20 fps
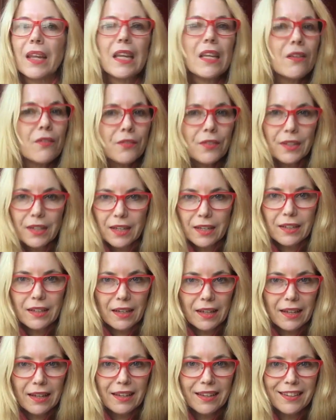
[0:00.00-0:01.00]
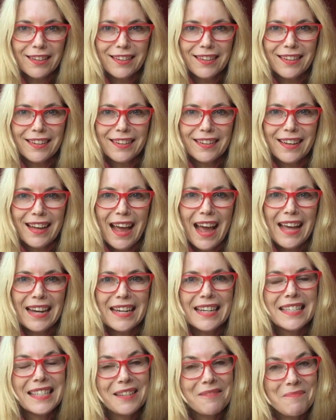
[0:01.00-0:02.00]
infinitely, and
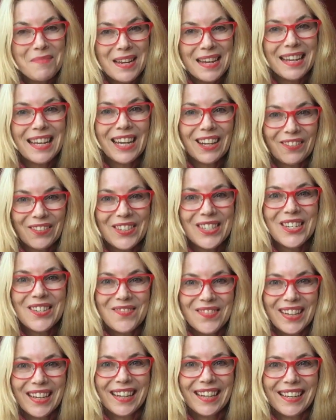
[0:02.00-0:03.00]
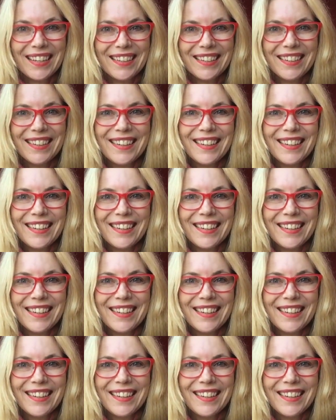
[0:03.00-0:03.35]
it's a big gift to me.